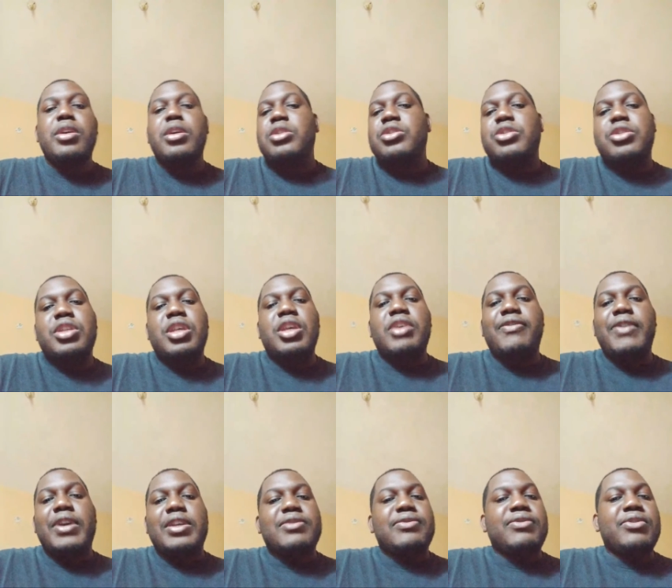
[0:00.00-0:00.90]
Just the
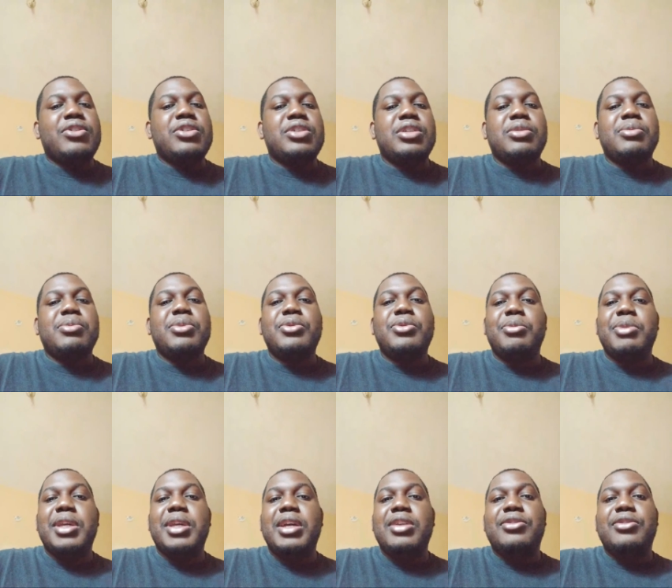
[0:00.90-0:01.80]
effects version, me know me
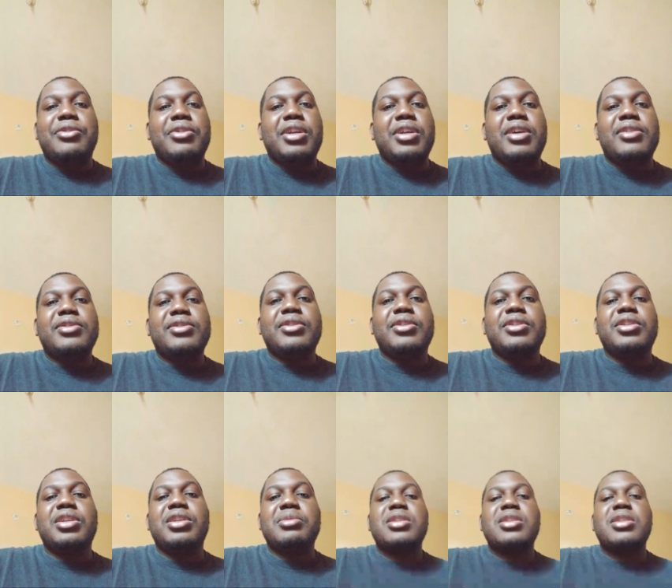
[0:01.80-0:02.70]
can turn off certain
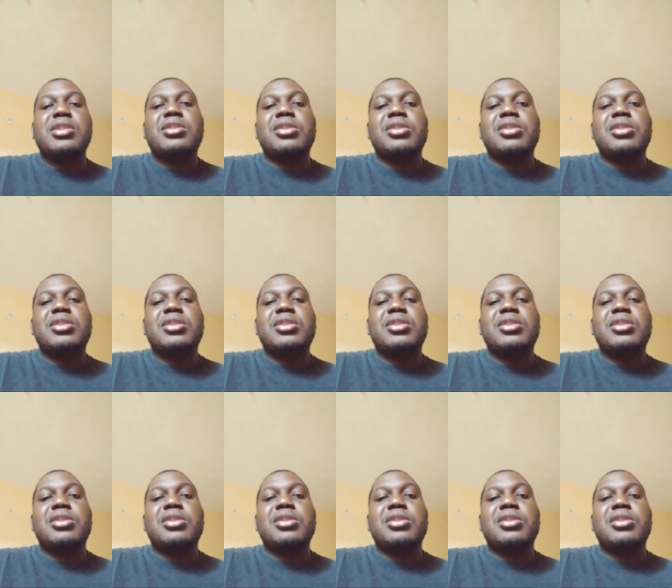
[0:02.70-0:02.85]
things.